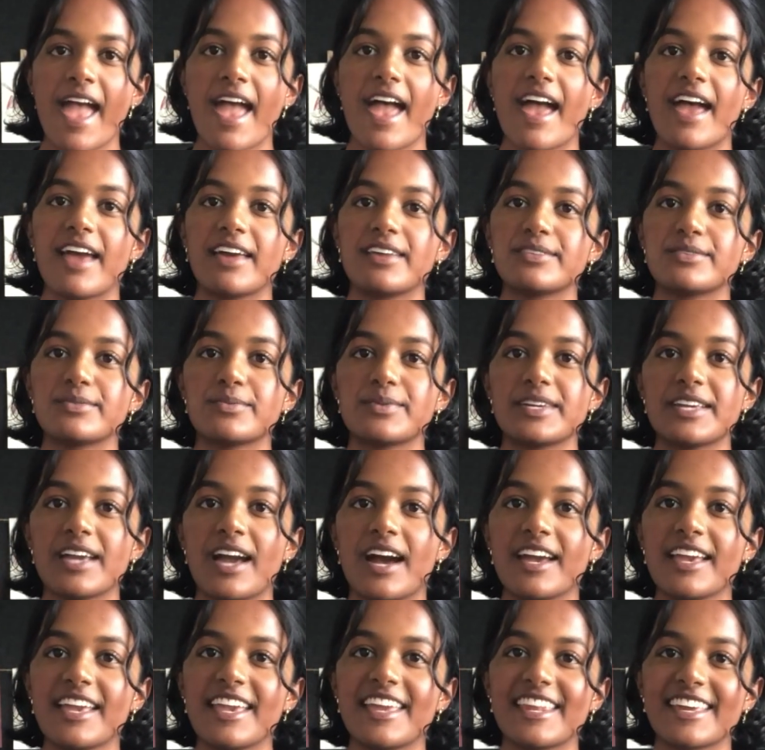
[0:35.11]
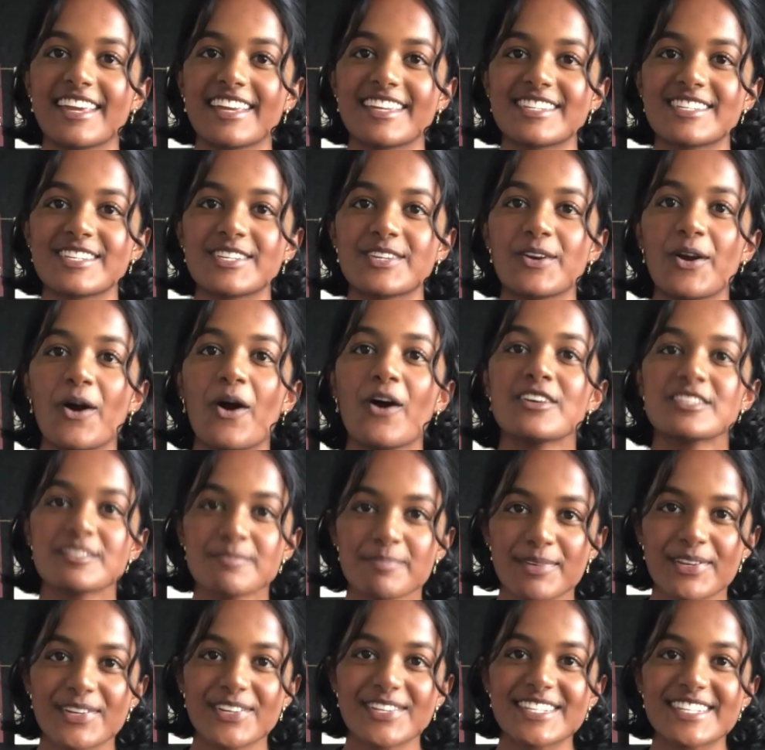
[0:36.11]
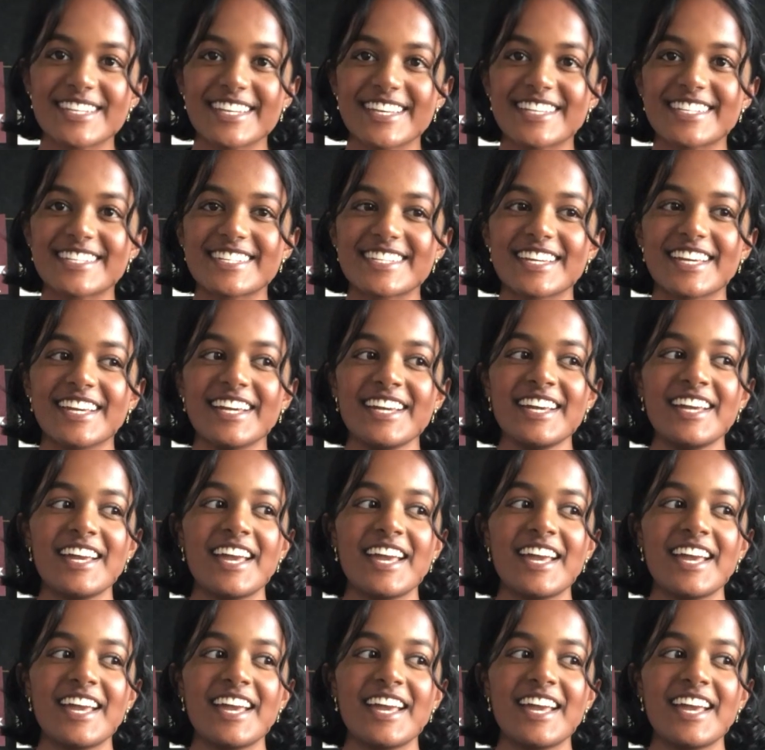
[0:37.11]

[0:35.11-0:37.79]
and we are heading into hospitals next year,